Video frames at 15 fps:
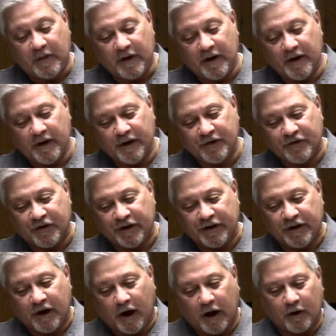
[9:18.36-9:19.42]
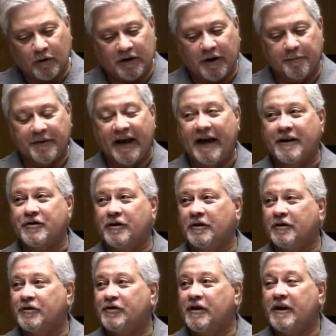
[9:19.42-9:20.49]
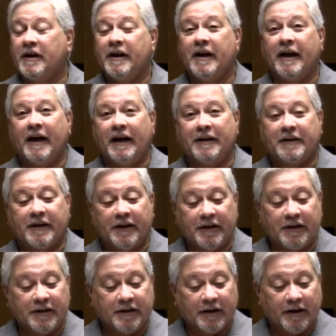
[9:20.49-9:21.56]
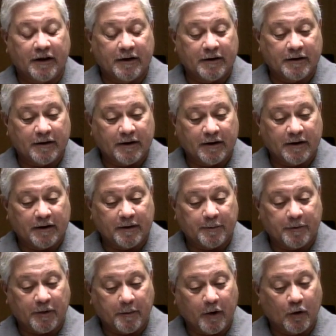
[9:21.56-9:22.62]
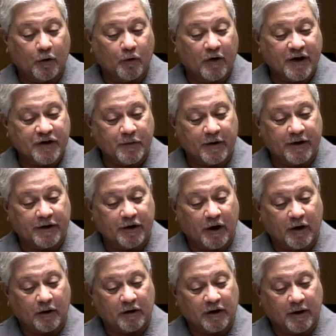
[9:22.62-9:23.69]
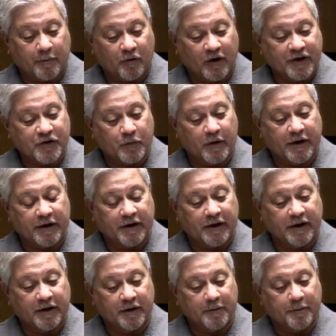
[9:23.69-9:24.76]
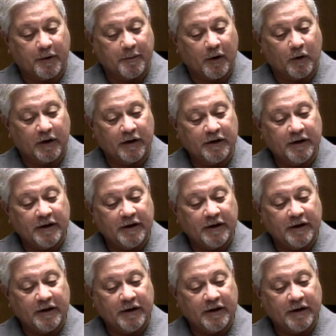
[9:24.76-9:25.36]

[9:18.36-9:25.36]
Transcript: is the Auto Club Nationals at the Pomona Raceway, the Auto Club Raceway in Pomona.